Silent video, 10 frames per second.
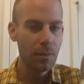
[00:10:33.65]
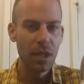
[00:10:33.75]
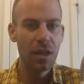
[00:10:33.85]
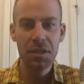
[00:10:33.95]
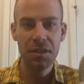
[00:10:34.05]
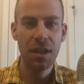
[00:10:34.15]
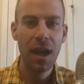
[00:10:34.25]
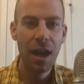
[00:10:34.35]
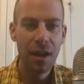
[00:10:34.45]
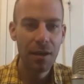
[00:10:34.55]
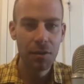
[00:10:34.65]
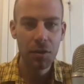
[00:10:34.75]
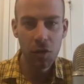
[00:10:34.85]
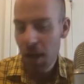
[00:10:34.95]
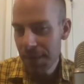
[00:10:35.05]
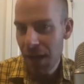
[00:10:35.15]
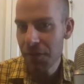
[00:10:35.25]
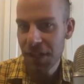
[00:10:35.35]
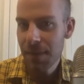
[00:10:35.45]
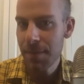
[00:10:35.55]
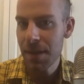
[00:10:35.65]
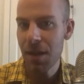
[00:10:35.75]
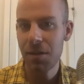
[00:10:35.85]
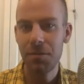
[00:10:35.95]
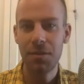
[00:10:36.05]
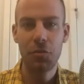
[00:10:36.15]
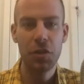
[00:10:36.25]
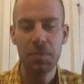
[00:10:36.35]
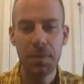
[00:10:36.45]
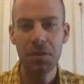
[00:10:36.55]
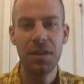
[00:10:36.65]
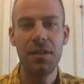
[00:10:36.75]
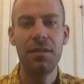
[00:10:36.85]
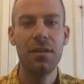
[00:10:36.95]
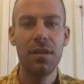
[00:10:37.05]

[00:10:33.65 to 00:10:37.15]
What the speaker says: Because look up and down their team, Chris Middleton,